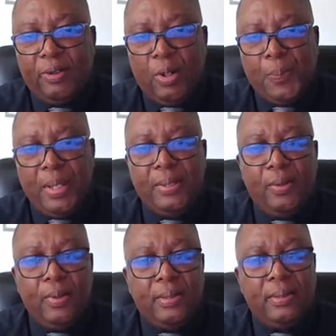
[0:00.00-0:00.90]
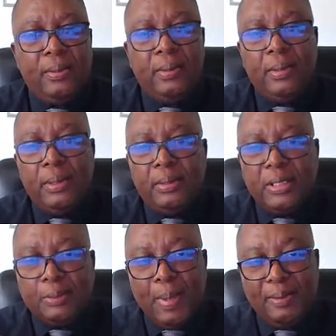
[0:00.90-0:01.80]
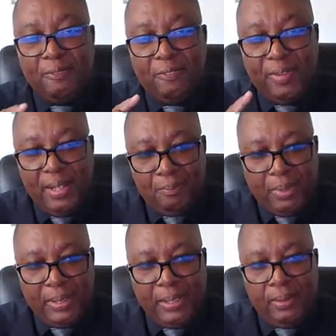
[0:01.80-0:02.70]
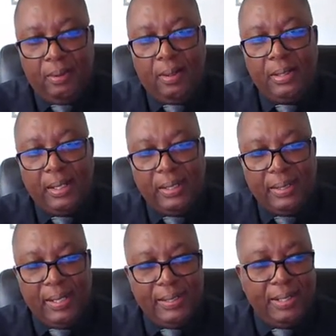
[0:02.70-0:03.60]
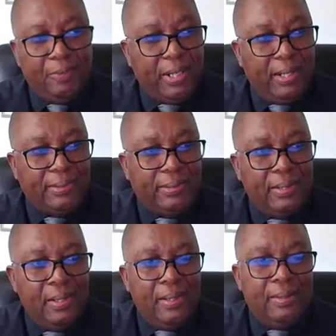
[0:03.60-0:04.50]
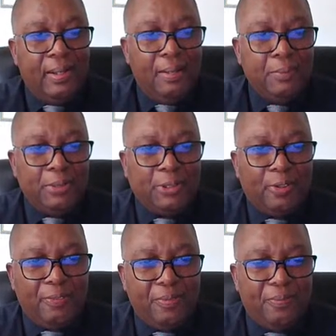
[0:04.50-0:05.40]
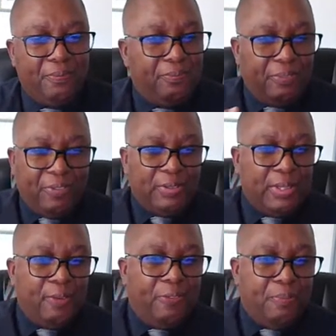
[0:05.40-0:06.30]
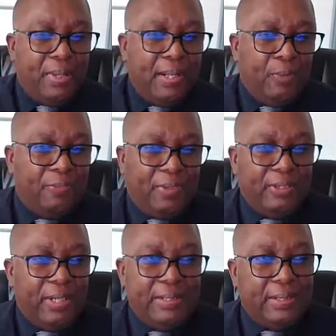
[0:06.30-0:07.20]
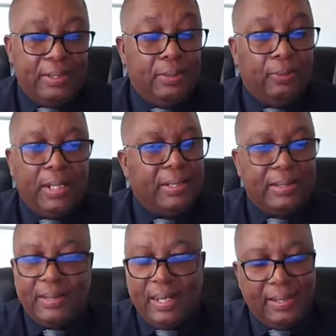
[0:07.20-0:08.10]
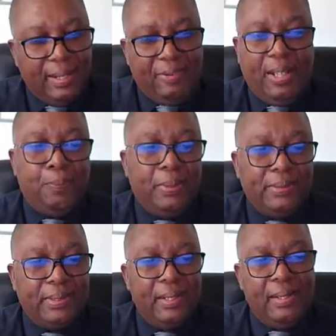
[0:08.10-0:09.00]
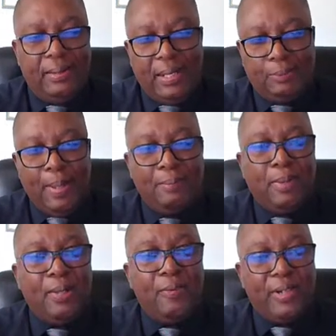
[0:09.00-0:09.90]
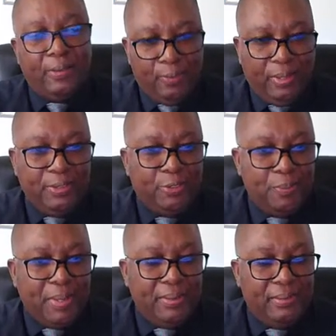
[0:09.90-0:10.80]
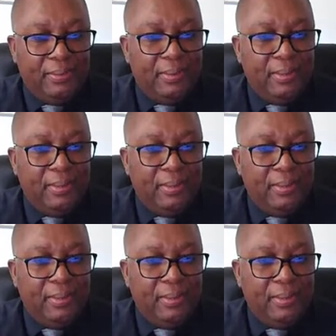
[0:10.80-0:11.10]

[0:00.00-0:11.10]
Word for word: the European Union to spend their money on a Canadian reactor. Now, I'm not sure, for those of you familiar with fundraising, you know that that, that never happens. They spend money with their own countrymen.